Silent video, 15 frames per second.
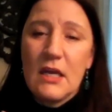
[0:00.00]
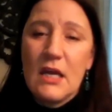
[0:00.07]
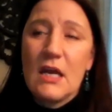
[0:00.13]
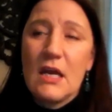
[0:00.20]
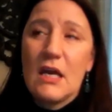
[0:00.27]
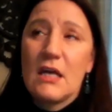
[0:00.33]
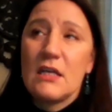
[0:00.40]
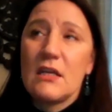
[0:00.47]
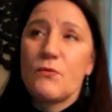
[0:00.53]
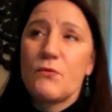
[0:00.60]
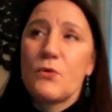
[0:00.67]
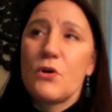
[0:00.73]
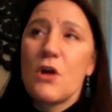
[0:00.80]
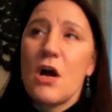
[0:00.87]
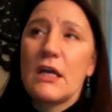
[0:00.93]
And
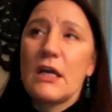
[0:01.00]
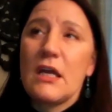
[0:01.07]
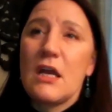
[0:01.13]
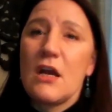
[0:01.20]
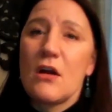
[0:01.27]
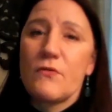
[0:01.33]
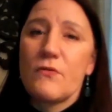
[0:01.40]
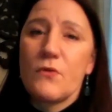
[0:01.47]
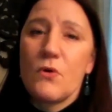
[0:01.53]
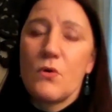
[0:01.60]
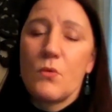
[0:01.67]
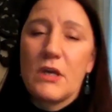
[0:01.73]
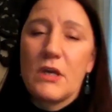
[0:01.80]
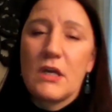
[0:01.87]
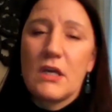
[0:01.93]
if we're not
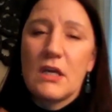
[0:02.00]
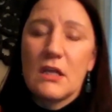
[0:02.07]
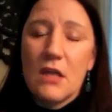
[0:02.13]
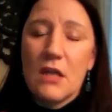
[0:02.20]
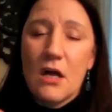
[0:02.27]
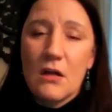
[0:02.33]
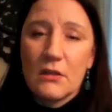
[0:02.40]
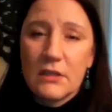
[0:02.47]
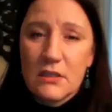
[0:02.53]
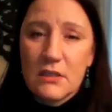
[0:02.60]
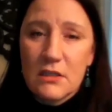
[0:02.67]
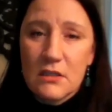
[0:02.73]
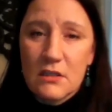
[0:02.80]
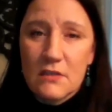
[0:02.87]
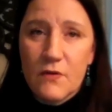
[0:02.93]
careful, we can get lulled
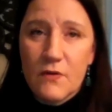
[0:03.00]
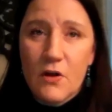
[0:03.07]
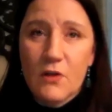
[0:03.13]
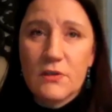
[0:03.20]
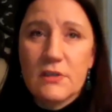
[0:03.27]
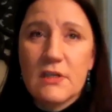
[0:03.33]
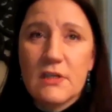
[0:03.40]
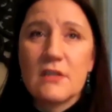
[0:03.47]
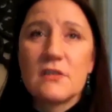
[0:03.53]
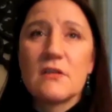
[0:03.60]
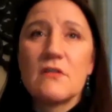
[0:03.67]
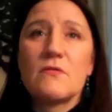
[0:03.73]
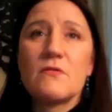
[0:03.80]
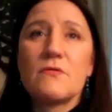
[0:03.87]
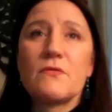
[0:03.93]
into this false sense
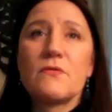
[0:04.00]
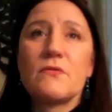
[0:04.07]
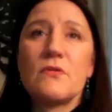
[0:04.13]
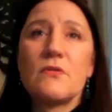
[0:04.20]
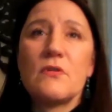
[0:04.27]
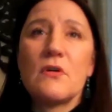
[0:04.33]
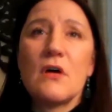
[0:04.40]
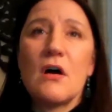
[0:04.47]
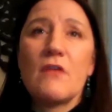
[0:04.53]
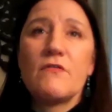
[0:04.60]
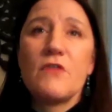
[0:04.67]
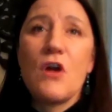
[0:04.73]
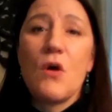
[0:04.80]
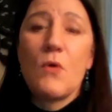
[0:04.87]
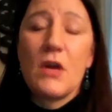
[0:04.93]
of
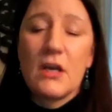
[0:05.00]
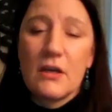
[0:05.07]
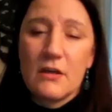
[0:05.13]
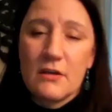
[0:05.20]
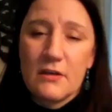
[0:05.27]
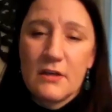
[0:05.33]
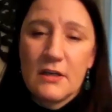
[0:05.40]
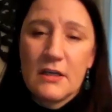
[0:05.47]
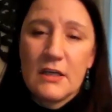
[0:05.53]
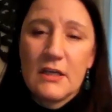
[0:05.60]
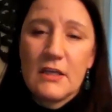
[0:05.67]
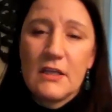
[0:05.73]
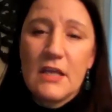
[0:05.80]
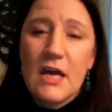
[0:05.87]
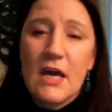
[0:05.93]
knowing
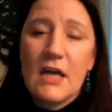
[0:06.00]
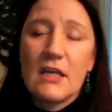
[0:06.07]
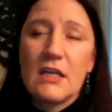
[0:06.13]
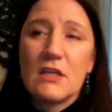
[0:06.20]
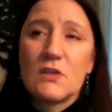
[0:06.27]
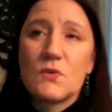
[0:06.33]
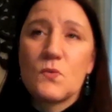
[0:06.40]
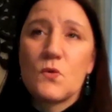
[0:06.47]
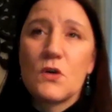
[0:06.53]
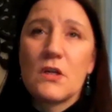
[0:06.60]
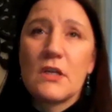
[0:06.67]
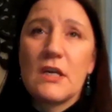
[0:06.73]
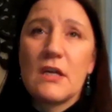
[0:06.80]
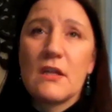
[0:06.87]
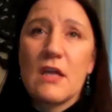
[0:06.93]
that is
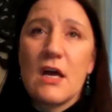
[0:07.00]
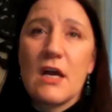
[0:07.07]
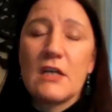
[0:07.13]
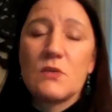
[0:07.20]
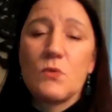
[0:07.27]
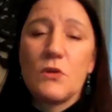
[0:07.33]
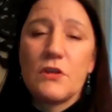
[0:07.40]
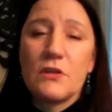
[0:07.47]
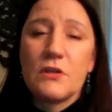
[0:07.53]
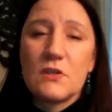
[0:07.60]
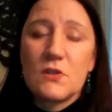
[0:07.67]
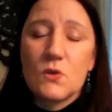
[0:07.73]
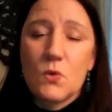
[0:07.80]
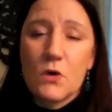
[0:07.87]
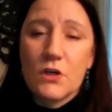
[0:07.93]
really aligned with the
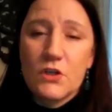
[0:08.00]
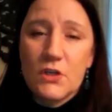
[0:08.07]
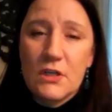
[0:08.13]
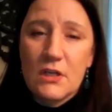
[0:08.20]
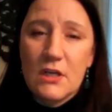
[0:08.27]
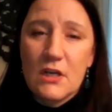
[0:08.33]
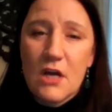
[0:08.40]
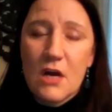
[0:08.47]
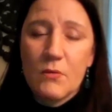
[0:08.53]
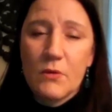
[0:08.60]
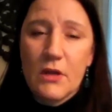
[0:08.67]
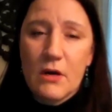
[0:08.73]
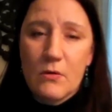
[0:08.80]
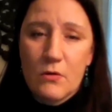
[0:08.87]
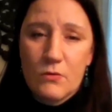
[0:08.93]
distortion and not
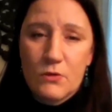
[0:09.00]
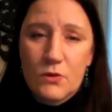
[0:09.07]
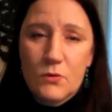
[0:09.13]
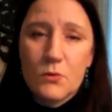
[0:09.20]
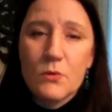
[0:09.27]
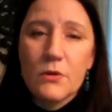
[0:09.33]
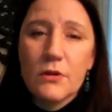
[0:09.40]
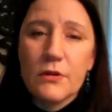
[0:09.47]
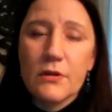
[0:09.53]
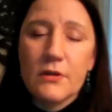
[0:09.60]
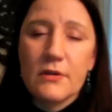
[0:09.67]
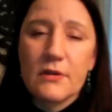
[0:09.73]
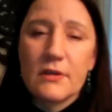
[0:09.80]
with our own truth.